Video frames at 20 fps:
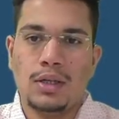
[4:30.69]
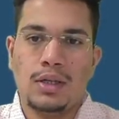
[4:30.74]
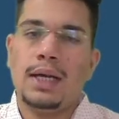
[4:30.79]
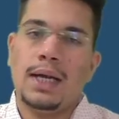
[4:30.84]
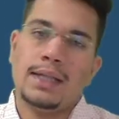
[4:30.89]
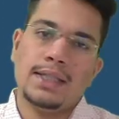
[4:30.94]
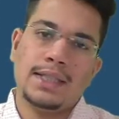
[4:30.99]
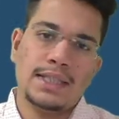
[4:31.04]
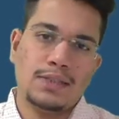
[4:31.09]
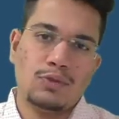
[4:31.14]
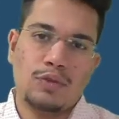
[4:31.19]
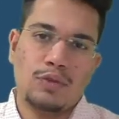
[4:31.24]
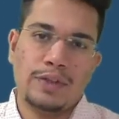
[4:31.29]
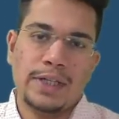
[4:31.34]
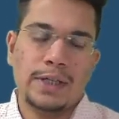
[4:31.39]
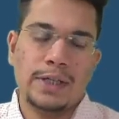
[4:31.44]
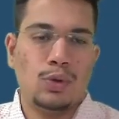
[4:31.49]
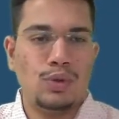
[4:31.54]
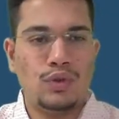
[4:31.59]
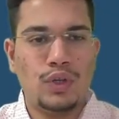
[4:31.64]
And this is what we
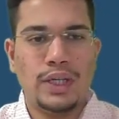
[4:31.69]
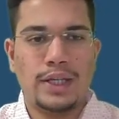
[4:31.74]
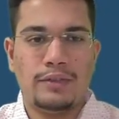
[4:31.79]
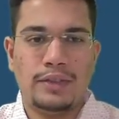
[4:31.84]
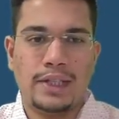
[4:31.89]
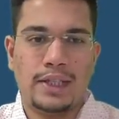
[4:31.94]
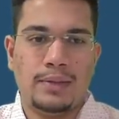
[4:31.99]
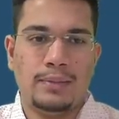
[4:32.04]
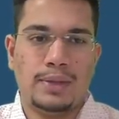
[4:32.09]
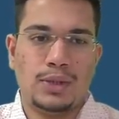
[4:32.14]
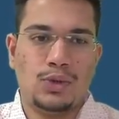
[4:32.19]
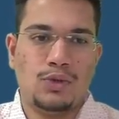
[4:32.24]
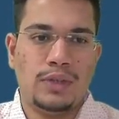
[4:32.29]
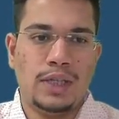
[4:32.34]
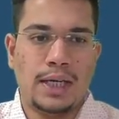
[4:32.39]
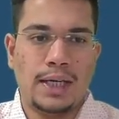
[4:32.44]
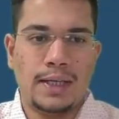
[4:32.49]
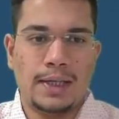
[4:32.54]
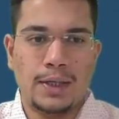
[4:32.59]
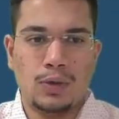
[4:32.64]
need to do for every element. So
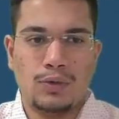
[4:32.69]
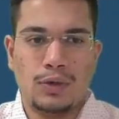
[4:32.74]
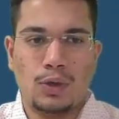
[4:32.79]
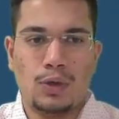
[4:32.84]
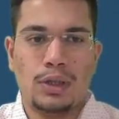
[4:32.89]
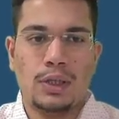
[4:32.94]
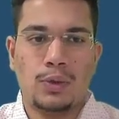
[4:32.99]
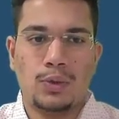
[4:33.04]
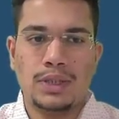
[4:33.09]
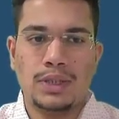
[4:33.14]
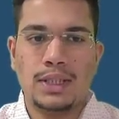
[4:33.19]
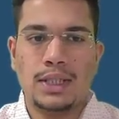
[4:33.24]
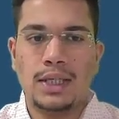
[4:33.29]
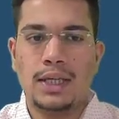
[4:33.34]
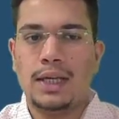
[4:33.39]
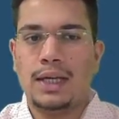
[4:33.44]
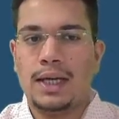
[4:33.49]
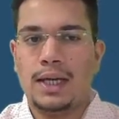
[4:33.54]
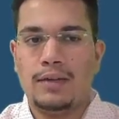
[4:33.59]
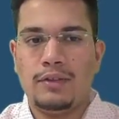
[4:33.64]
we'll iterate over all the rows
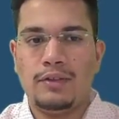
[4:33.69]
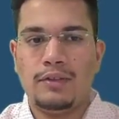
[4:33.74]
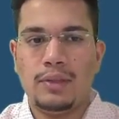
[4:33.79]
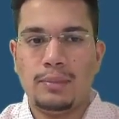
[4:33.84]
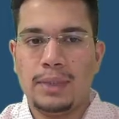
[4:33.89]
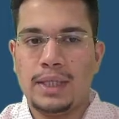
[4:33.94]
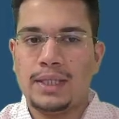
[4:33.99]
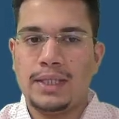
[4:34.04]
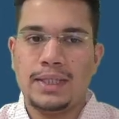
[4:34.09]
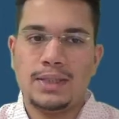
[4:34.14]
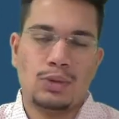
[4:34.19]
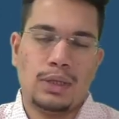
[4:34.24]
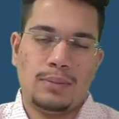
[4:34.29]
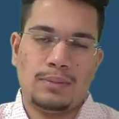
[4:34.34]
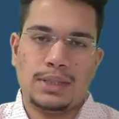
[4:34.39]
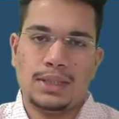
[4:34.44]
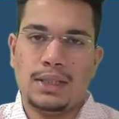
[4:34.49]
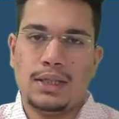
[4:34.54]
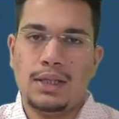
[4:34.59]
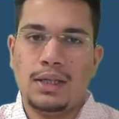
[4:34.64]
and we will make these
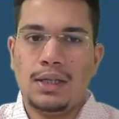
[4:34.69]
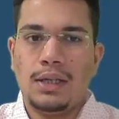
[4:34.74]
swaps.